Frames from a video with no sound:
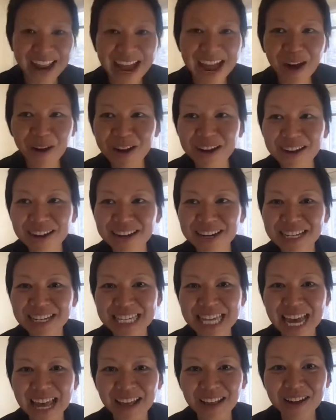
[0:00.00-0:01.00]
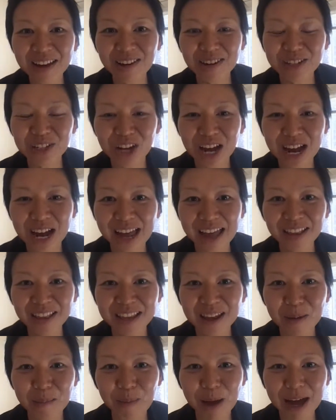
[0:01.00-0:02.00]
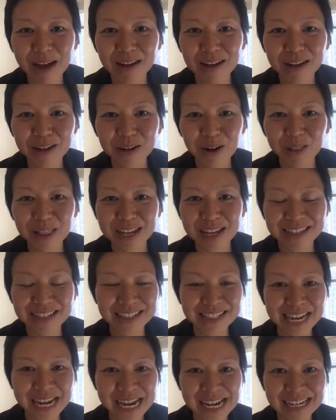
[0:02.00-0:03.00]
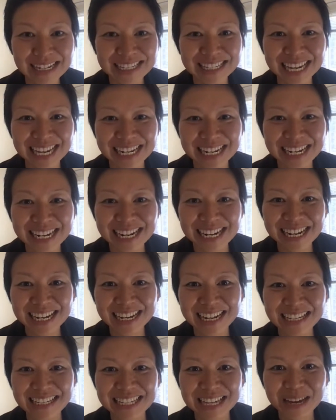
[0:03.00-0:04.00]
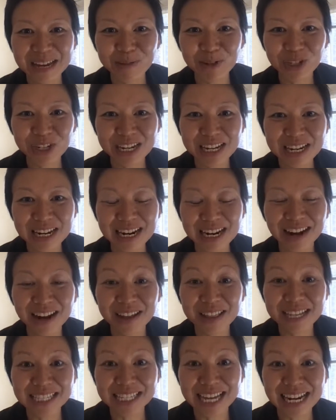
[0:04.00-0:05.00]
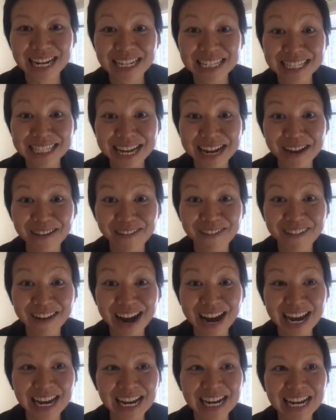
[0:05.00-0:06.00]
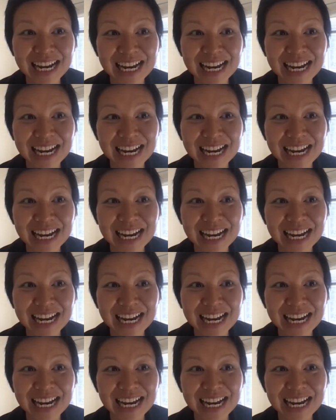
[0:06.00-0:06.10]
how are you going to tell your child about, like sex and conception and all this kind of stuff, right?